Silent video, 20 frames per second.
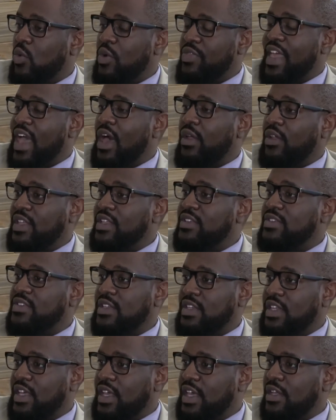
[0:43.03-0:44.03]
without
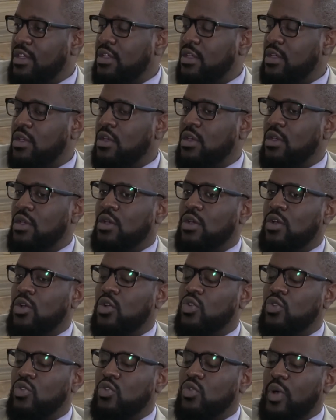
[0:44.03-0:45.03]
incident,
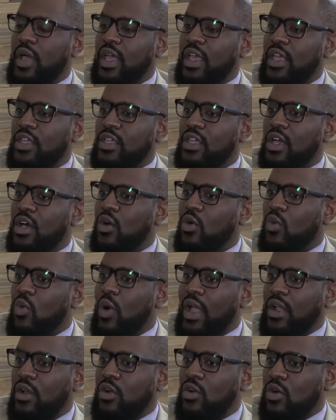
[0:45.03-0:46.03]
who a young
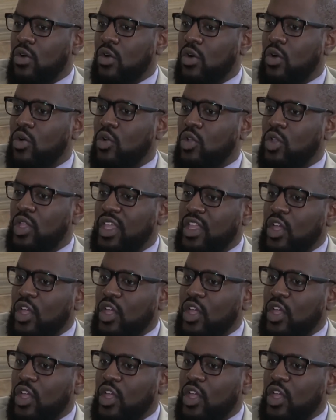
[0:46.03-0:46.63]
white girl